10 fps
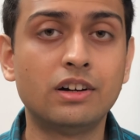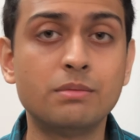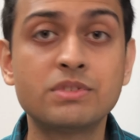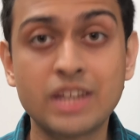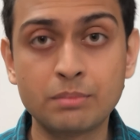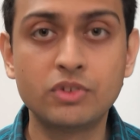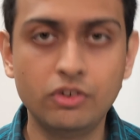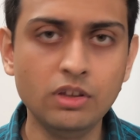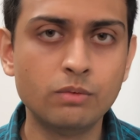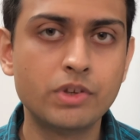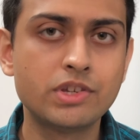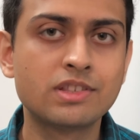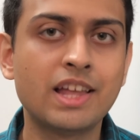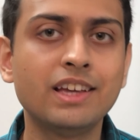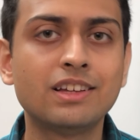step 3, which is
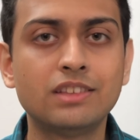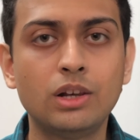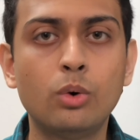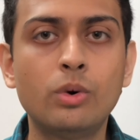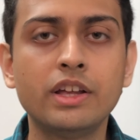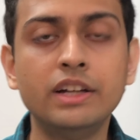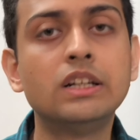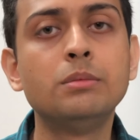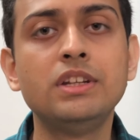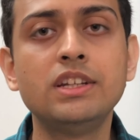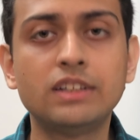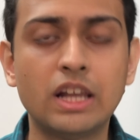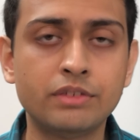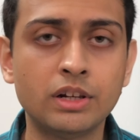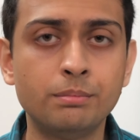like the lower intermediate
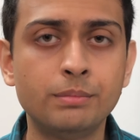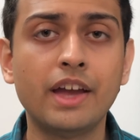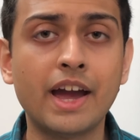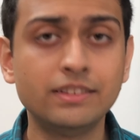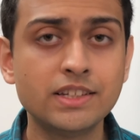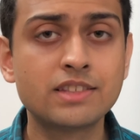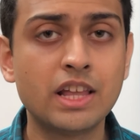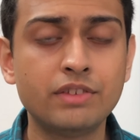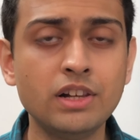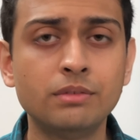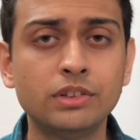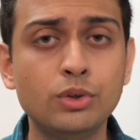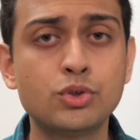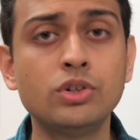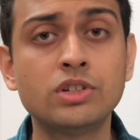level. At this level,
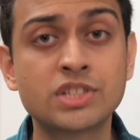you should